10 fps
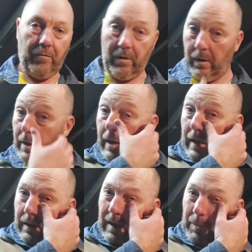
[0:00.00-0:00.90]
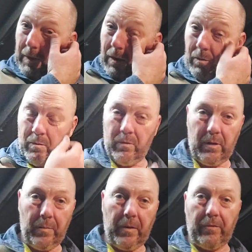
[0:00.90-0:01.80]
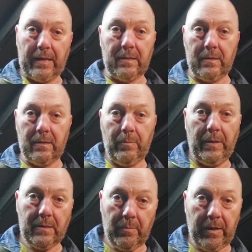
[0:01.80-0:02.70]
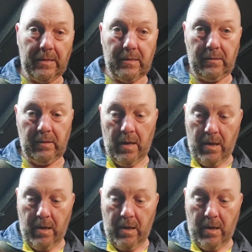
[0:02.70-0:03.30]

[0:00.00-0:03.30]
I've got to clean up a little bit of rust on some bits and pieces